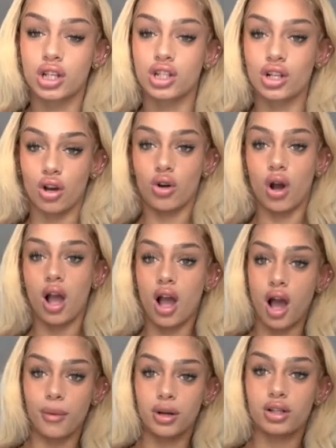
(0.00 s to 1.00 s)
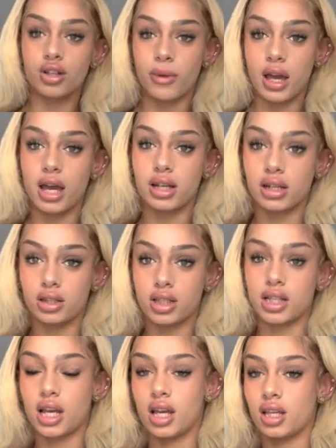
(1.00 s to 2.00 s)
So I'm gonna do my hair
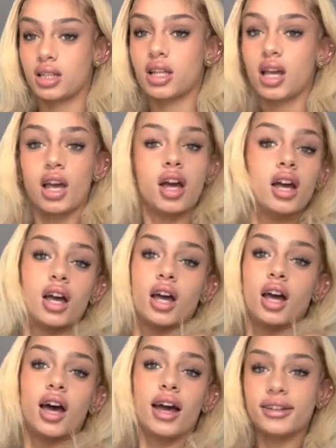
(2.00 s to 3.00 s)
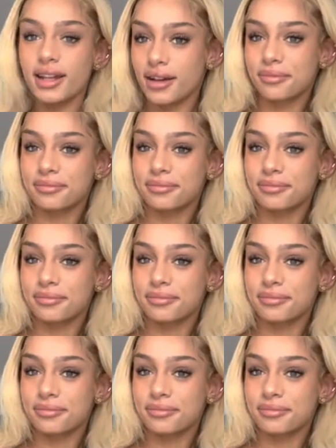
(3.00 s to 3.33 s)
downstairs. And yeah,